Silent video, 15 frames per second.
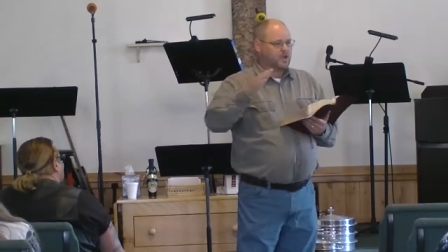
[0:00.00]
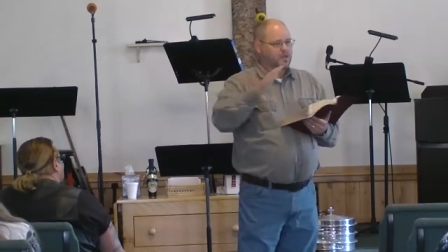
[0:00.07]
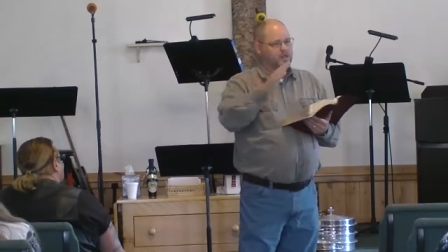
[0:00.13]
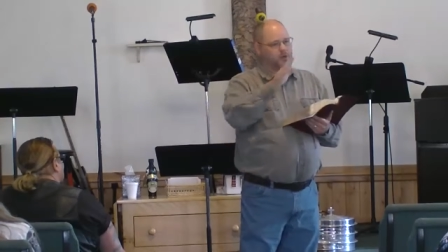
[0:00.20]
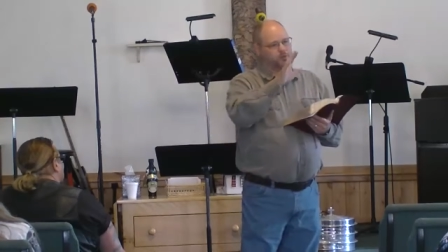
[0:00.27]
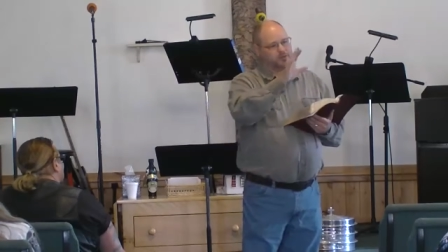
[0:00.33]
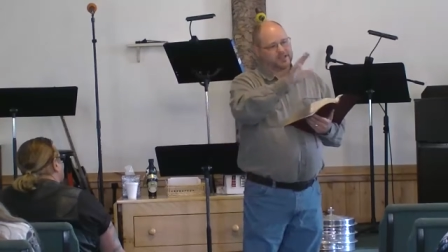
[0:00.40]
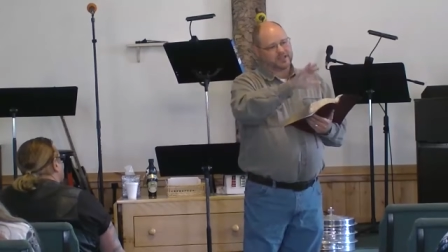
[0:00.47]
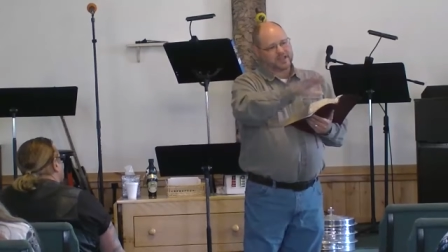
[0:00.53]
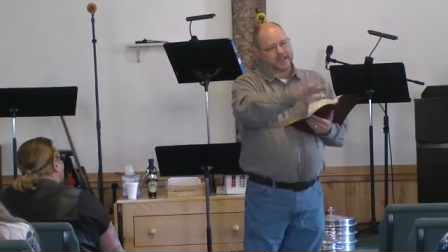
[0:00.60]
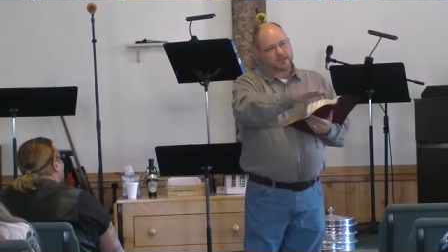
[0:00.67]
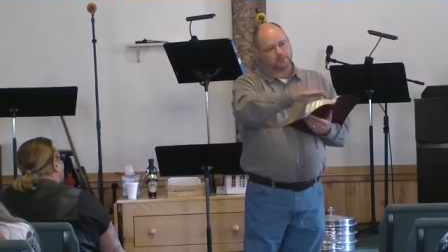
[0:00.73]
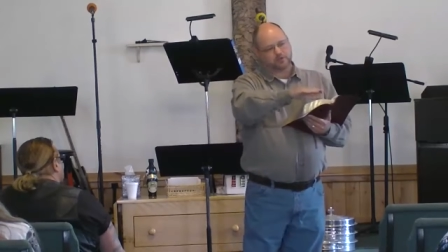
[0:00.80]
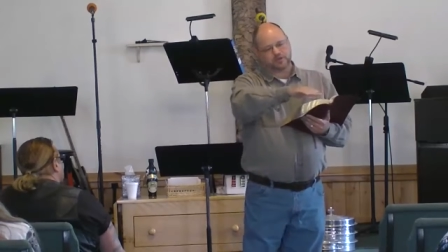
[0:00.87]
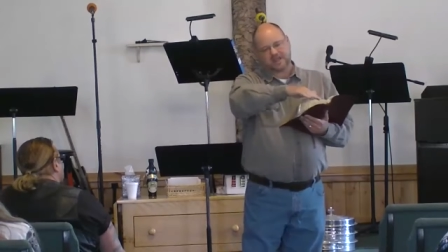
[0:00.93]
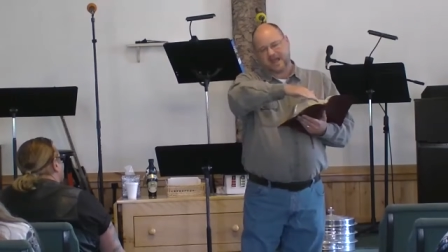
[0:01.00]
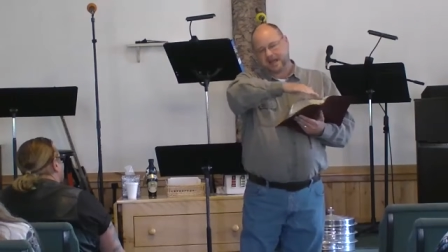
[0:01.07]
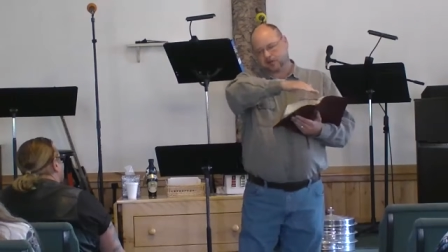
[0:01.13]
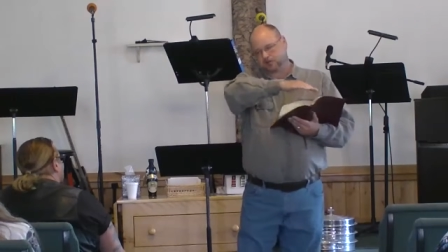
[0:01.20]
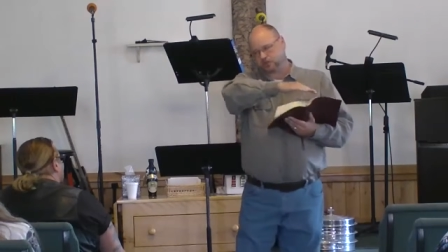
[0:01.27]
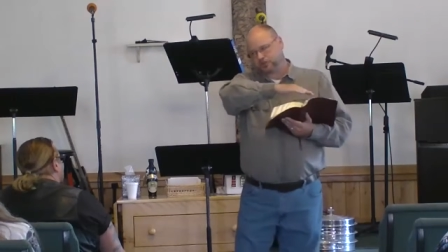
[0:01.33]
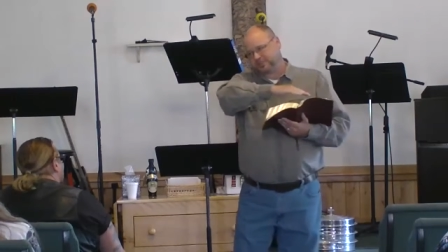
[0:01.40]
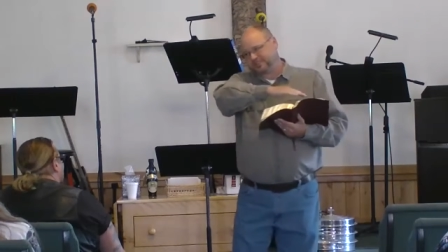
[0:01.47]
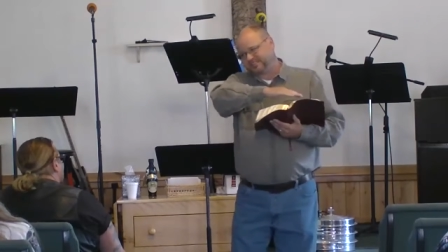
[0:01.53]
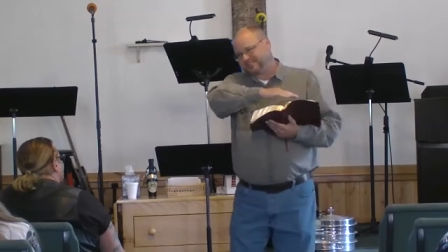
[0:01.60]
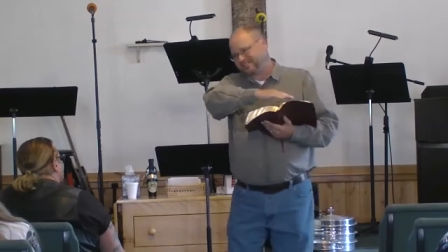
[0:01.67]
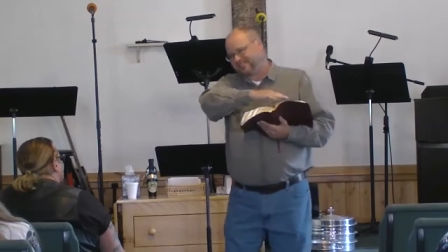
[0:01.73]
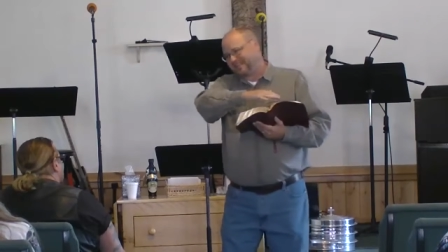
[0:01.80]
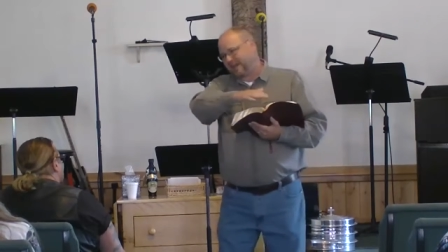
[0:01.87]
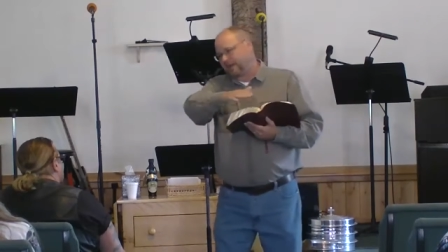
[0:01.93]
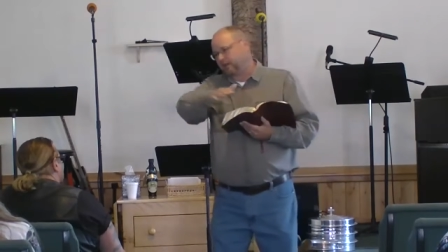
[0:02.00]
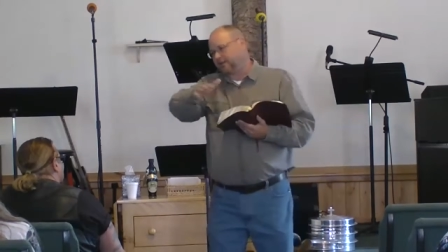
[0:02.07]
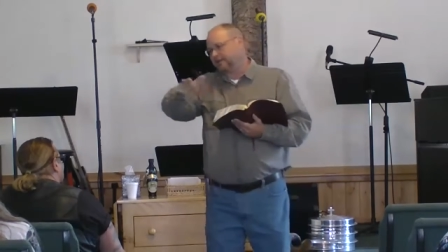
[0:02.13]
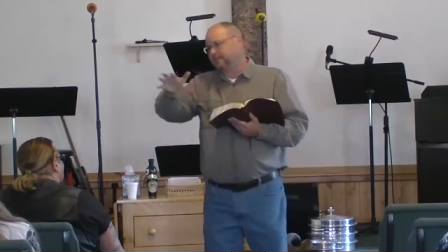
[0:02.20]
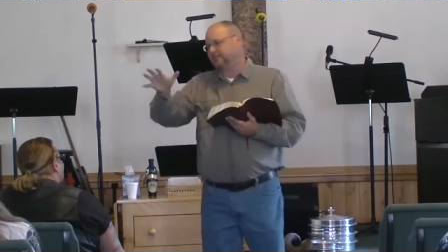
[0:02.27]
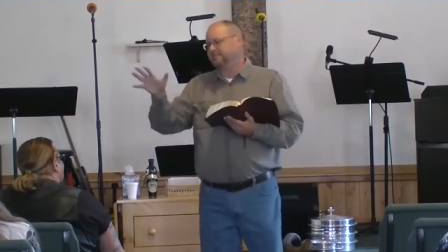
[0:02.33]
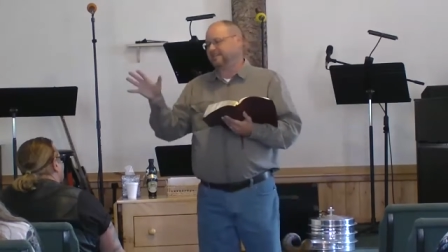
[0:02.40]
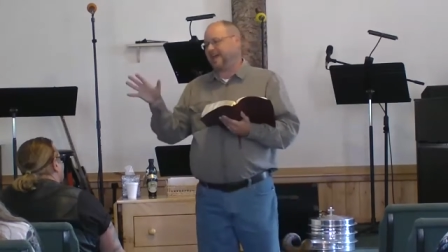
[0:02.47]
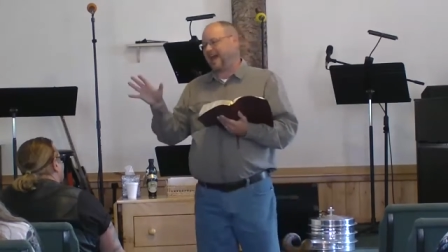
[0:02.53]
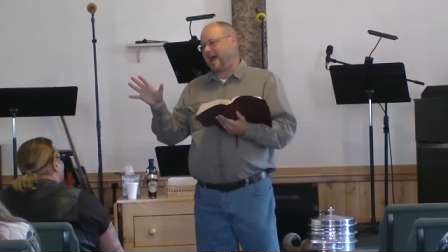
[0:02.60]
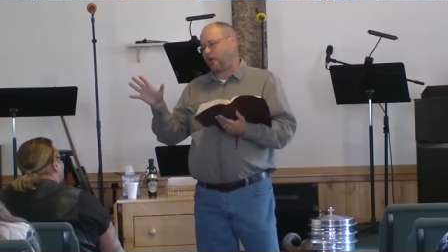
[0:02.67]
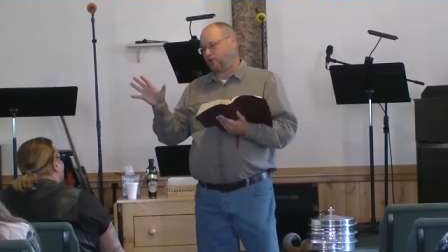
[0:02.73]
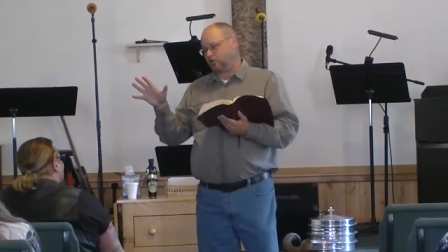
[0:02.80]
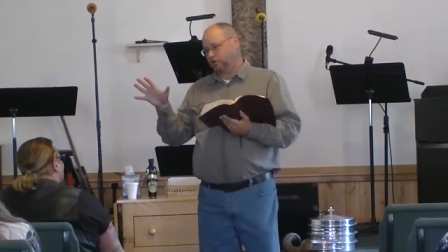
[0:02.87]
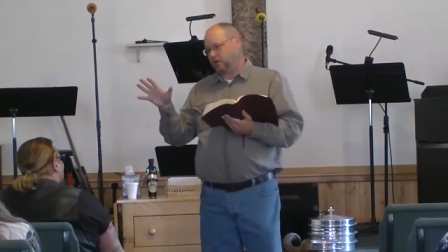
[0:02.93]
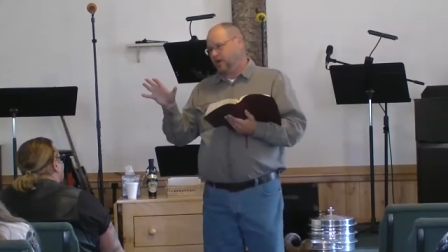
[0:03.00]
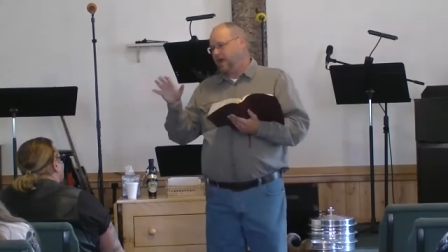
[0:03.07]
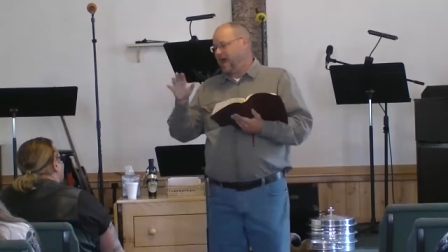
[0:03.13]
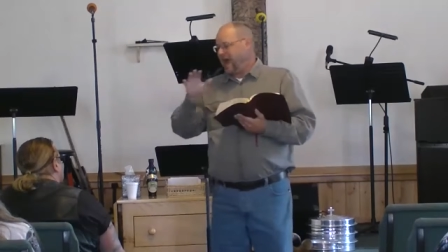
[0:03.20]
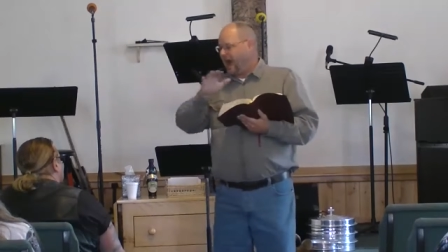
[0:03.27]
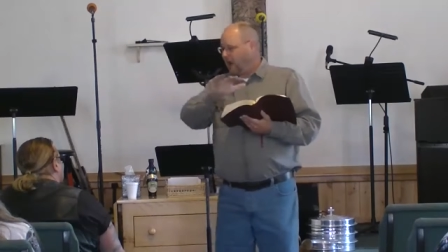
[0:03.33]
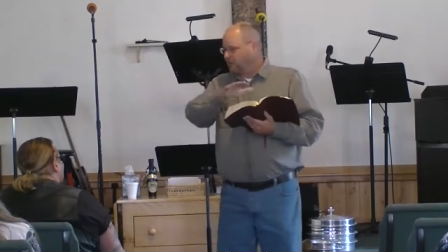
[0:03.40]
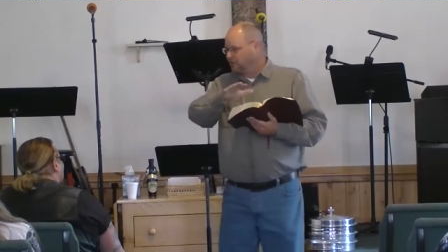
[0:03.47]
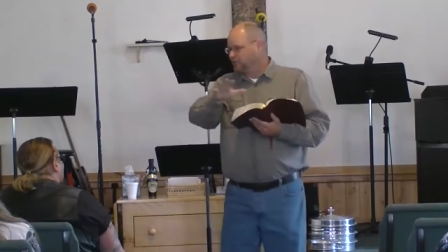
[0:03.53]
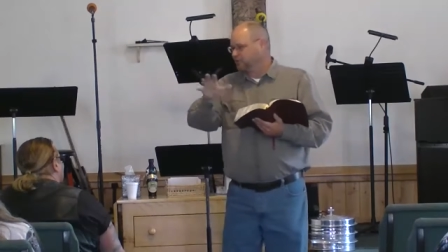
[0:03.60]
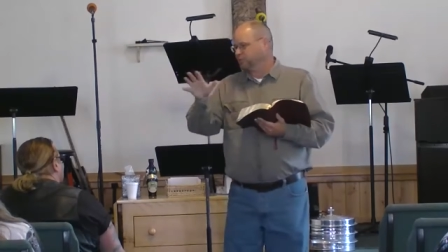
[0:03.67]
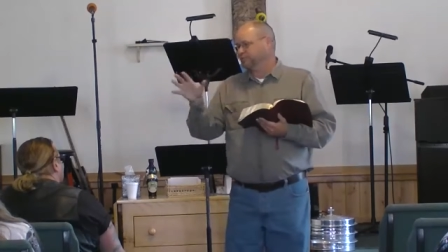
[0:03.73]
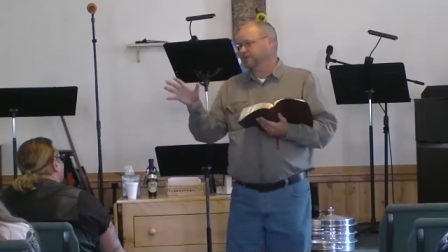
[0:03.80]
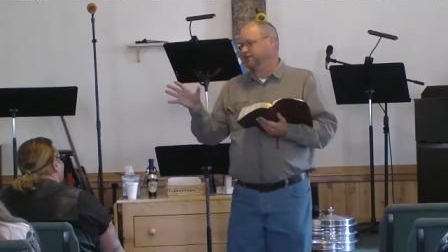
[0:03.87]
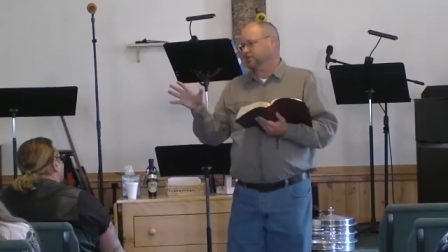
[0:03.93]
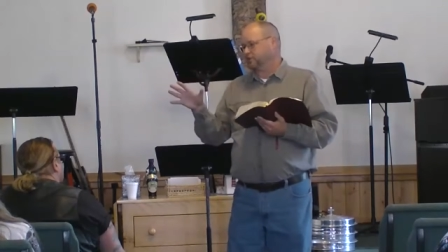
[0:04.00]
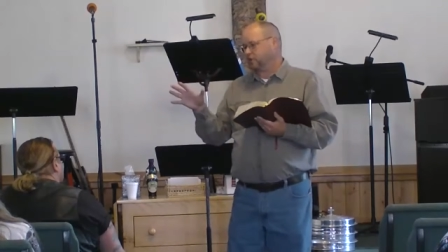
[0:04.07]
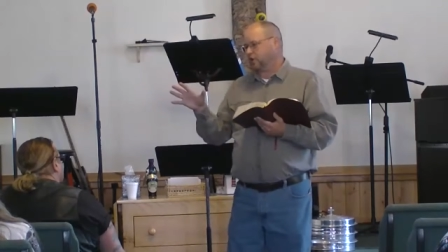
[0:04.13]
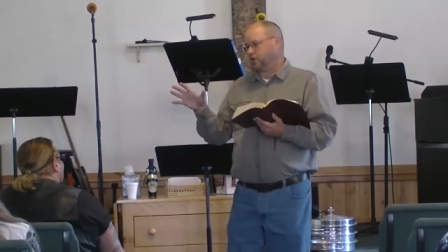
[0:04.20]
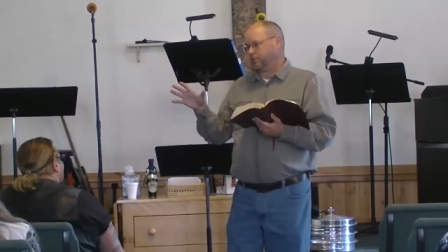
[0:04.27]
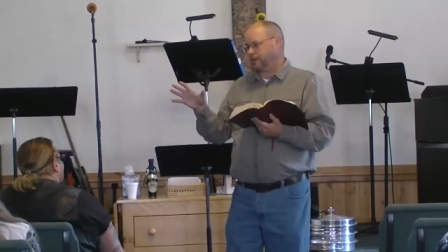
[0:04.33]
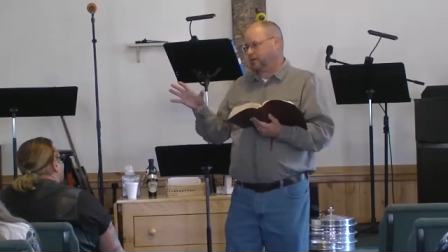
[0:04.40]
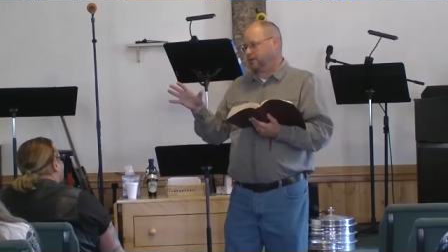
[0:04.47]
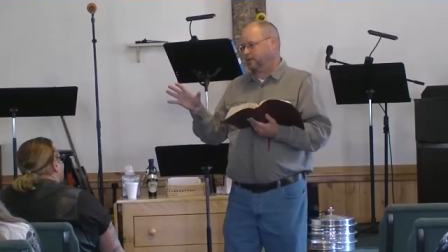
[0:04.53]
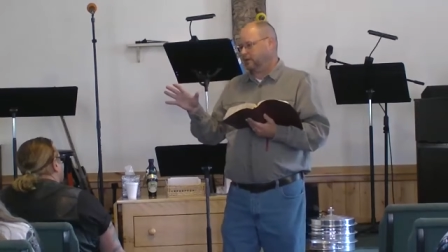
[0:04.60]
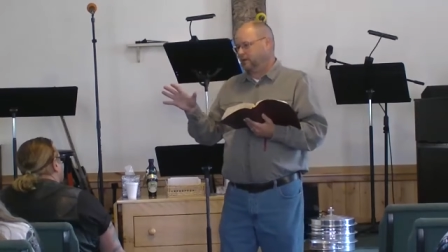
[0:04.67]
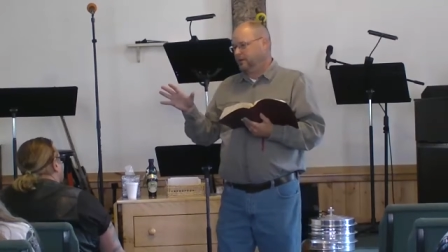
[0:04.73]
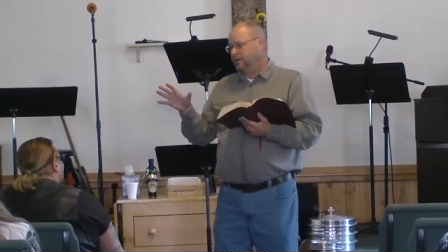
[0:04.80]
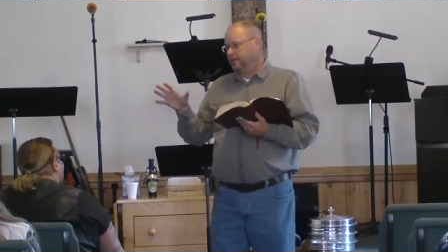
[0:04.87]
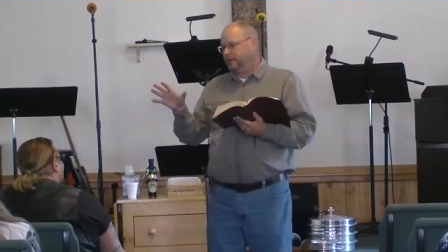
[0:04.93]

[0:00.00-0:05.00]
And then when they came to the actually settling this out, how this would be determined,